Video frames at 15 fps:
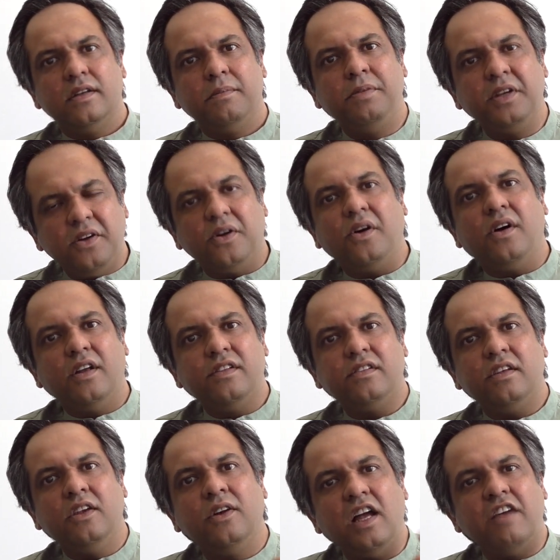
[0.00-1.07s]
Because
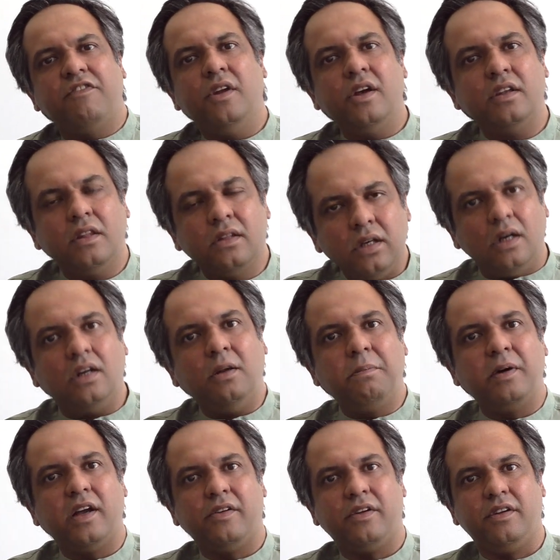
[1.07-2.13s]
you have not thought
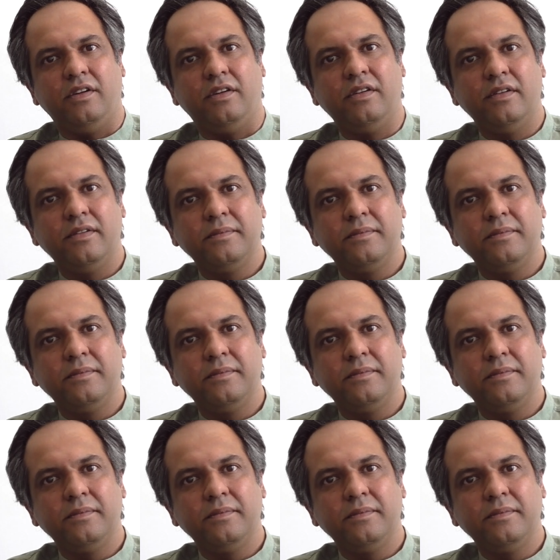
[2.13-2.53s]
about it.